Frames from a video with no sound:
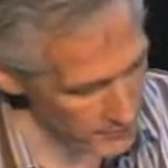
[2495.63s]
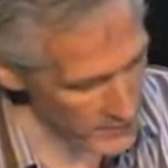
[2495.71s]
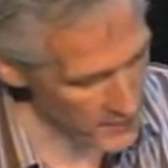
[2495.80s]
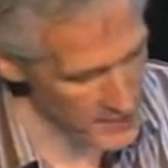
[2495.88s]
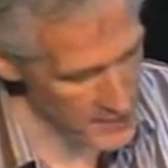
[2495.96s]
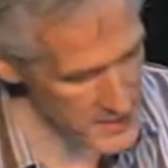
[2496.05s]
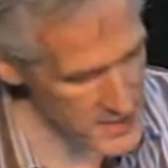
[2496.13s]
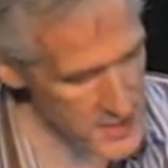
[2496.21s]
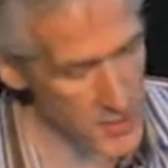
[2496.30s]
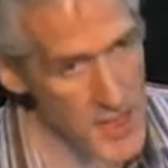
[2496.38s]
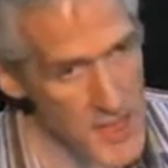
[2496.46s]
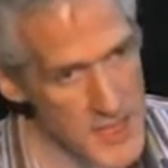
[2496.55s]
And he did some
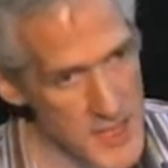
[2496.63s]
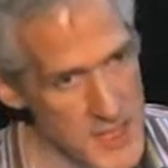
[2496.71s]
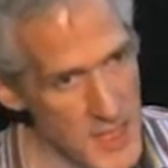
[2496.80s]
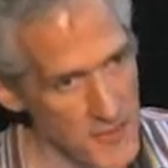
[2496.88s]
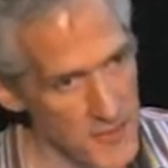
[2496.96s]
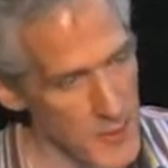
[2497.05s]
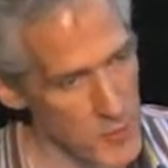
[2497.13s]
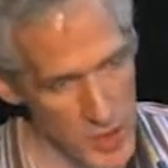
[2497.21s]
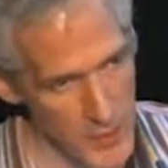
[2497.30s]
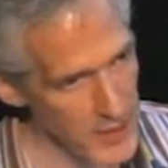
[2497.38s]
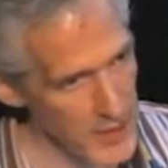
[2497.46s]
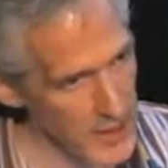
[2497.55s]
amazing stuff in
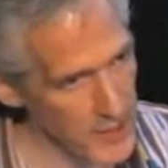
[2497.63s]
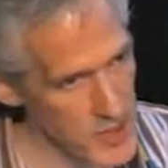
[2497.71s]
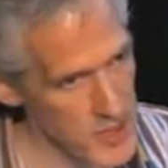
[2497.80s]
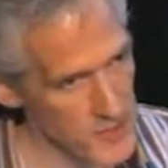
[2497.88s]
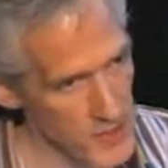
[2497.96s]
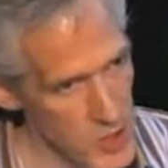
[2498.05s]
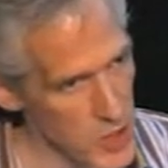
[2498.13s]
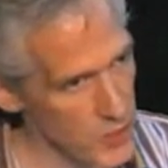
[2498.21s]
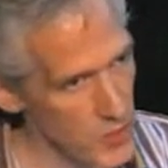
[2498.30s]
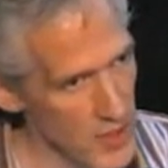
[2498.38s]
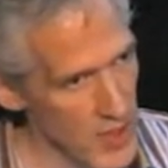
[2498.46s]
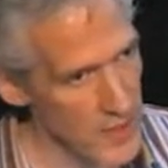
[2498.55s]
programming languages, functional
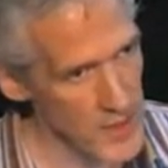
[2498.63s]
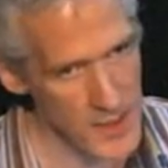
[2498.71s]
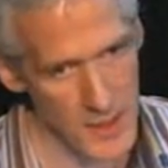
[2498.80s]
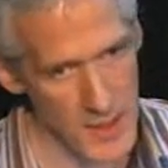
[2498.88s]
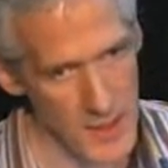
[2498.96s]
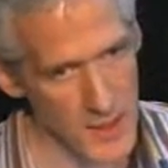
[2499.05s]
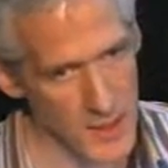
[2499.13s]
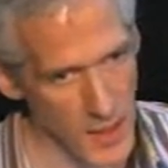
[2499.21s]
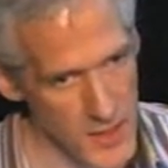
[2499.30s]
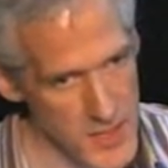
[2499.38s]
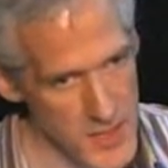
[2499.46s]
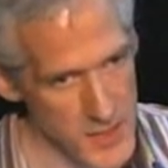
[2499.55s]
programming, in, in
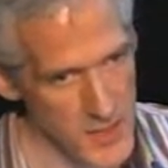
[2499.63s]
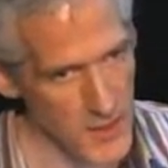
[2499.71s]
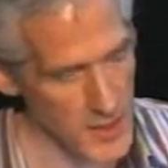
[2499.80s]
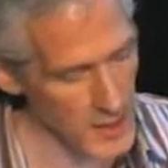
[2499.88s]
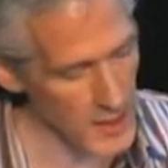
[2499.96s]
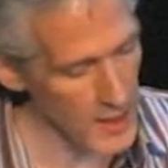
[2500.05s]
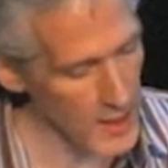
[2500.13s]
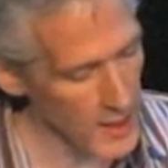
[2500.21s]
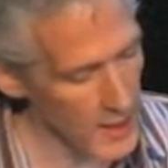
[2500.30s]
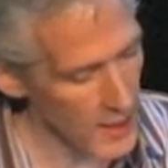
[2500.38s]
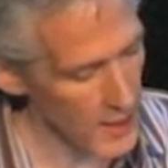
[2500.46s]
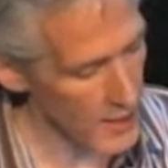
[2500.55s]
concurrency theory,
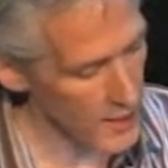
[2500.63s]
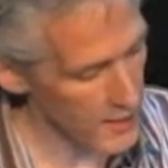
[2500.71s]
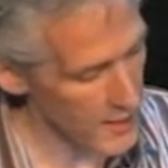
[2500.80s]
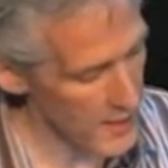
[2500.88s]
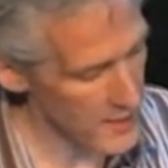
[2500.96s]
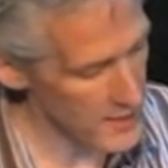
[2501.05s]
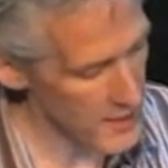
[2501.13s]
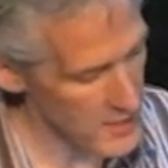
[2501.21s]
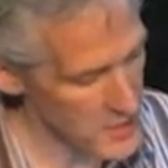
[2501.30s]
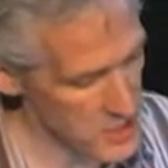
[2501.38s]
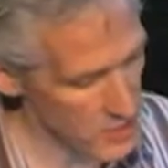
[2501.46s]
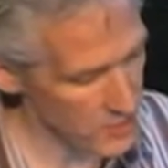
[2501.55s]
uh, and, and
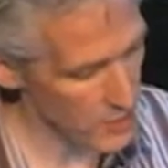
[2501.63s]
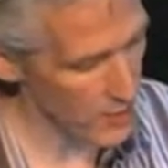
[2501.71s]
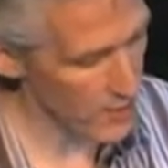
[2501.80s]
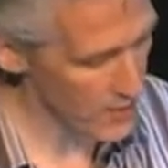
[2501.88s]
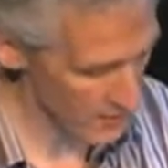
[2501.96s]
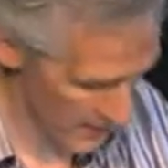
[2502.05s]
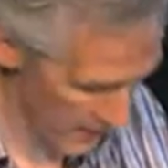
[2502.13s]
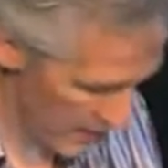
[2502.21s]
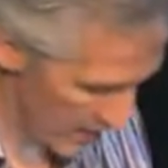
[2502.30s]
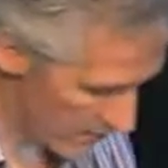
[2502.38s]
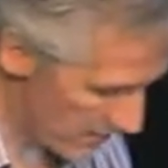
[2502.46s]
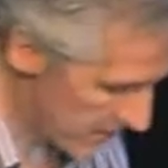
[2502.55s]
so forth.
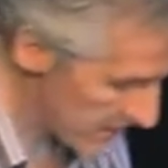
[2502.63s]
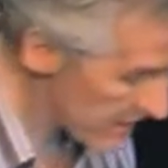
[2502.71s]
Um, and